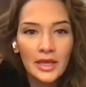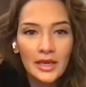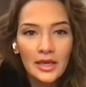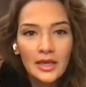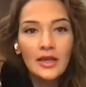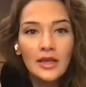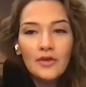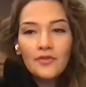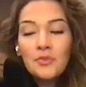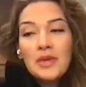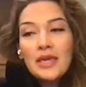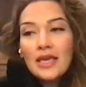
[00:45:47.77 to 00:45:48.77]
Like for
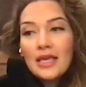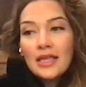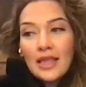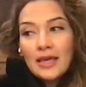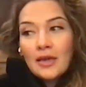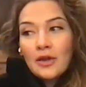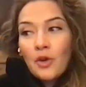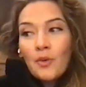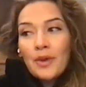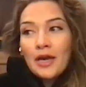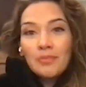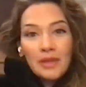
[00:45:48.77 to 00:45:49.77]
me, like
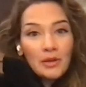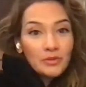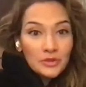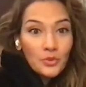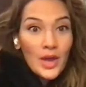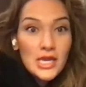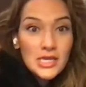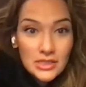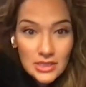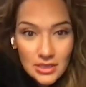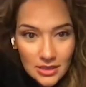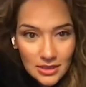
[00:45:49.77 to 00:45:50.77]
growing up, that was a
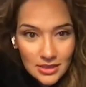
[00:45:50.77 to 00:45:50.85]
waste.